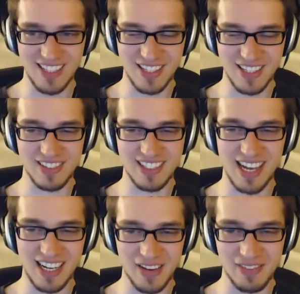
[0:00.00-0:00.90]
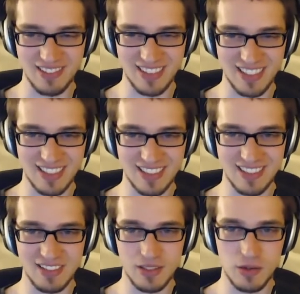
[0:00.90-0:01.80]
so you were not able
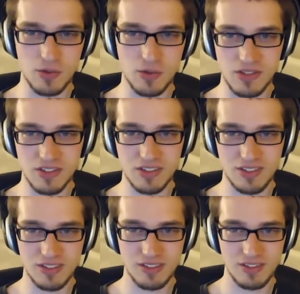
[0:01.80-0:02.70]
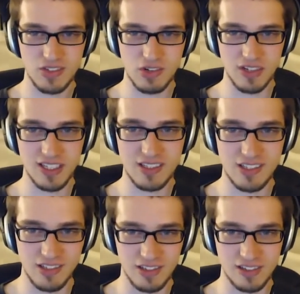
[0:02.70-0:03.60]
to use
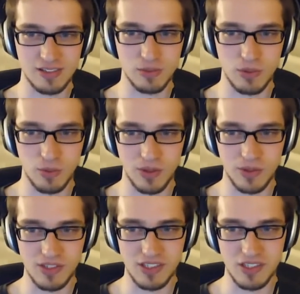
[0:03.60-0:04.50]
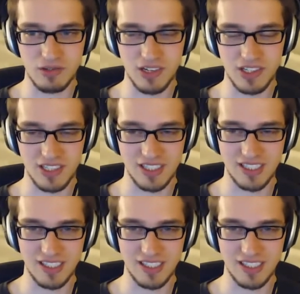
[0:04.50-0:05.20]
screens, or what was the situation?